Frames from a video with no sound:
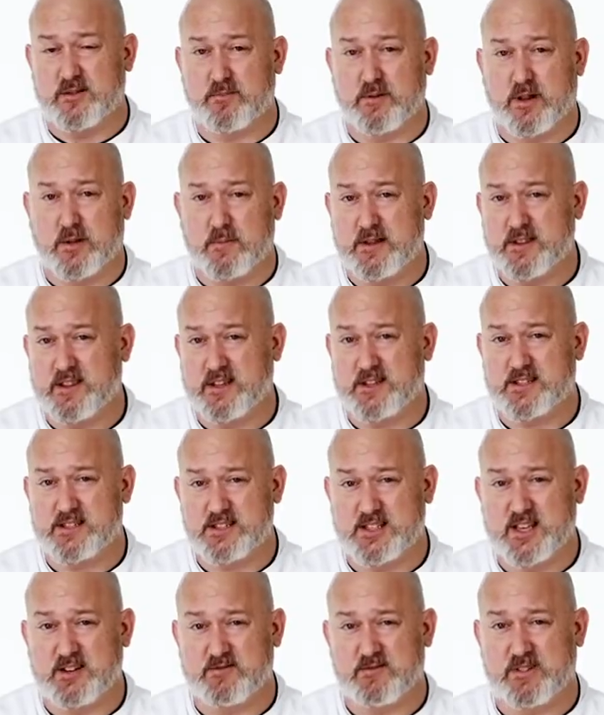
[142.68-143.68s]
the plum. I think the
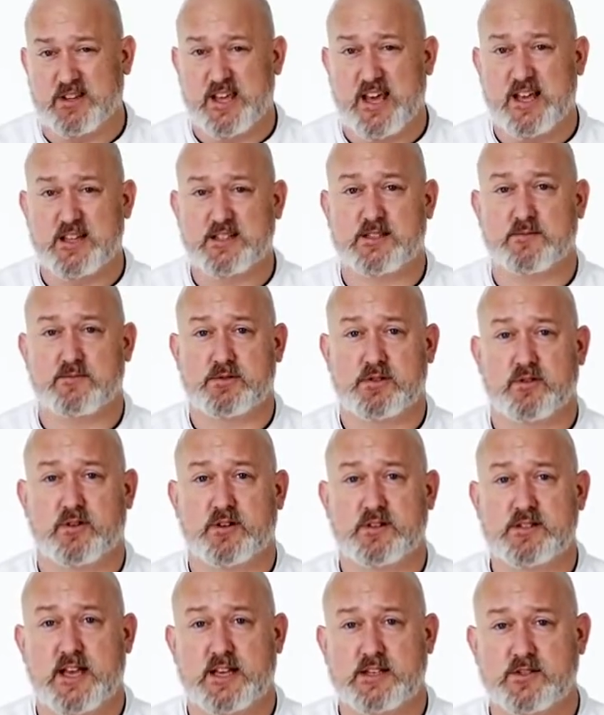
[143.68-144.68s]
skin really adds some sort
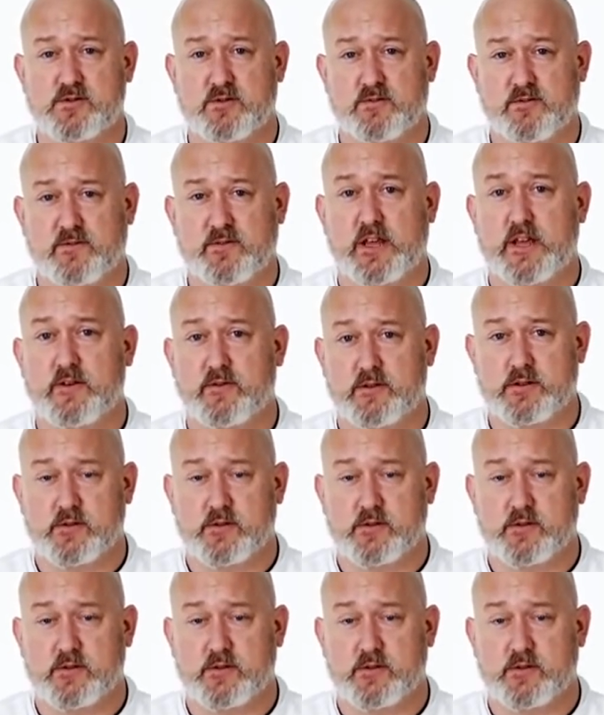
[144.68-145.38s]
of texture and flavor